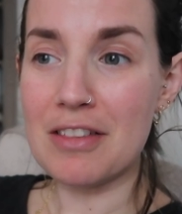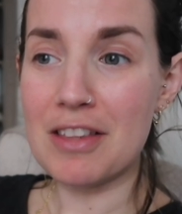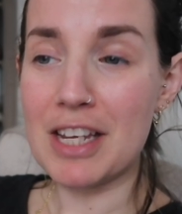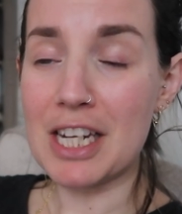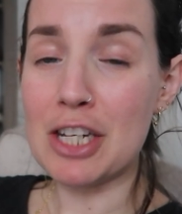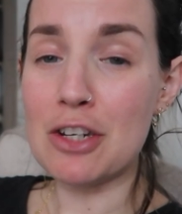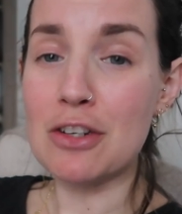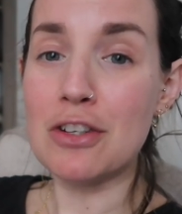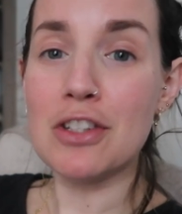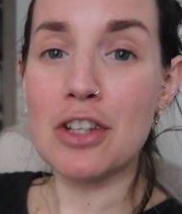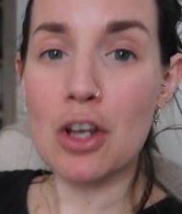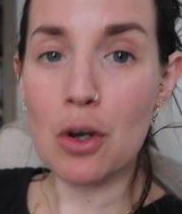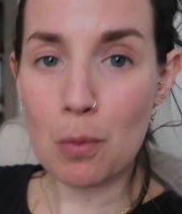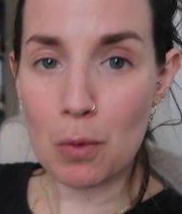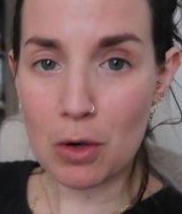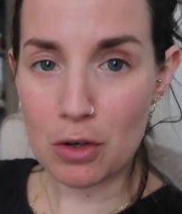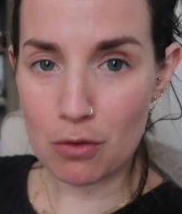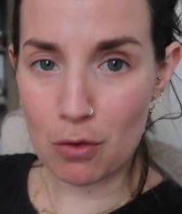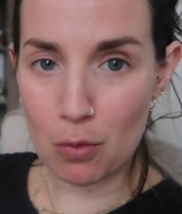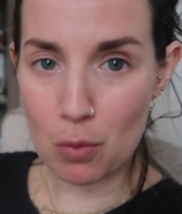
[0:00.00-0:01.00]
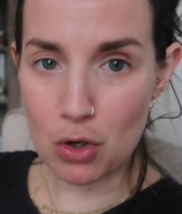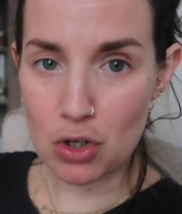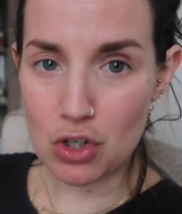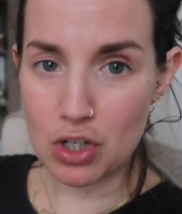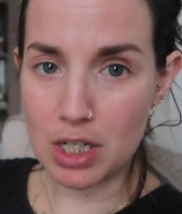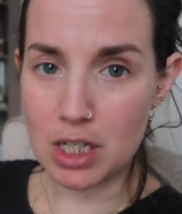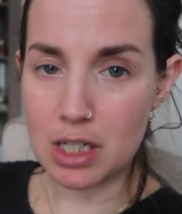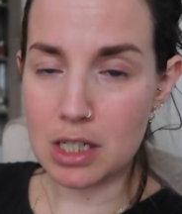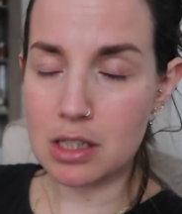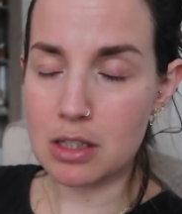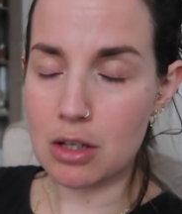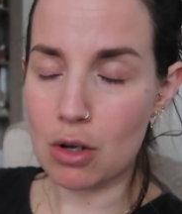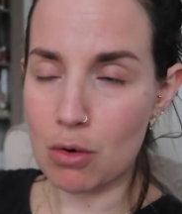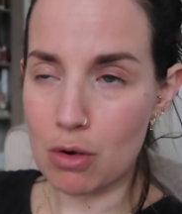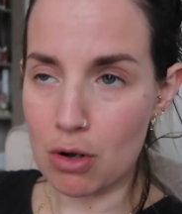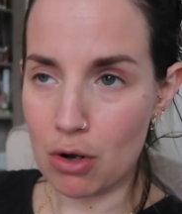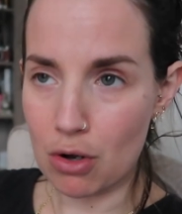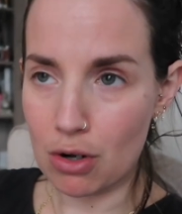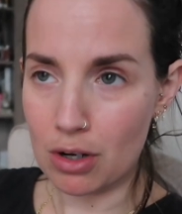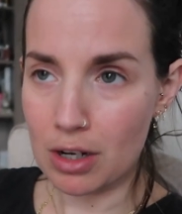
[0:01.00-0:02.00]
Thank you so much for watching. It's so
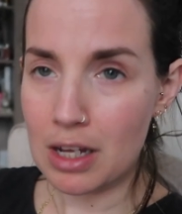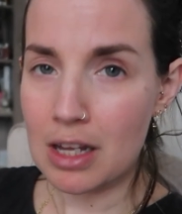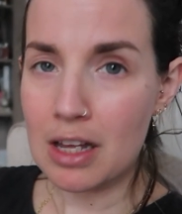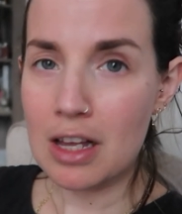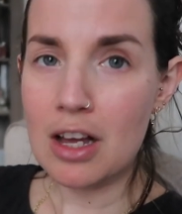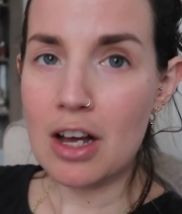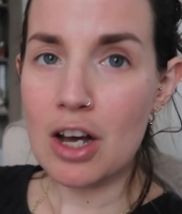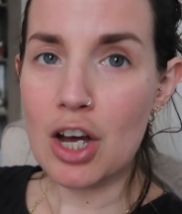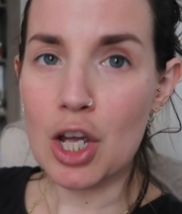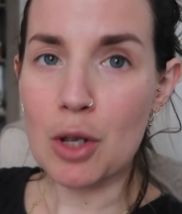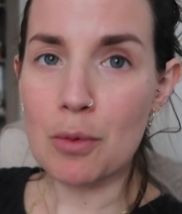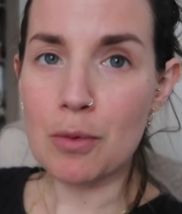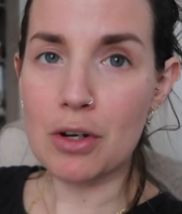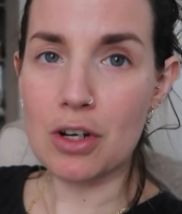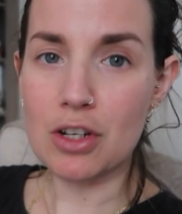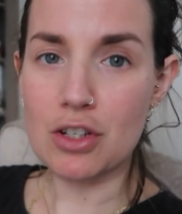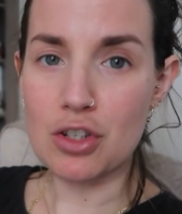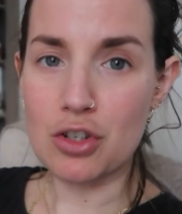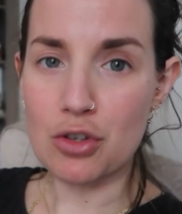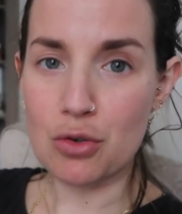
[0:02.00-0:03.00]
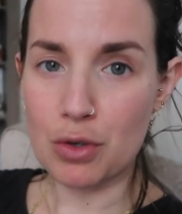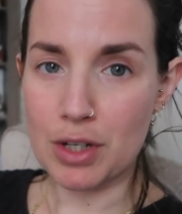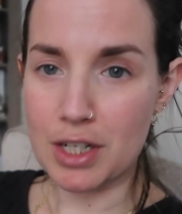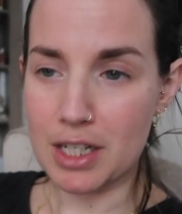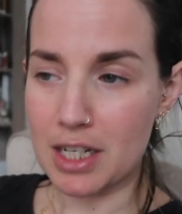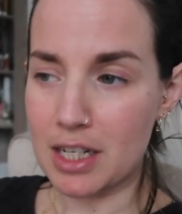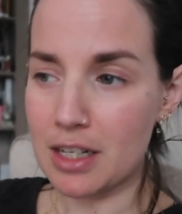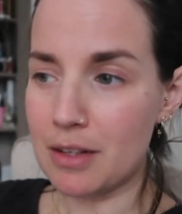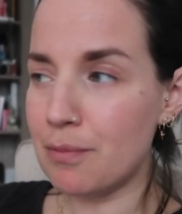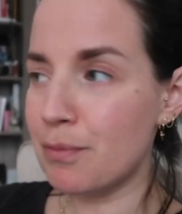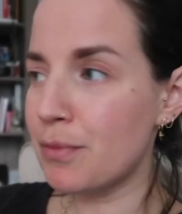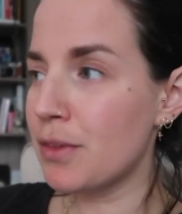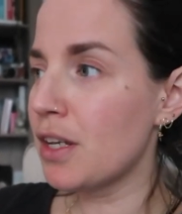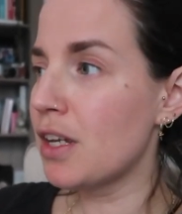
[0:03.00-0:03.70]
long. I hope you guys enjoyed it.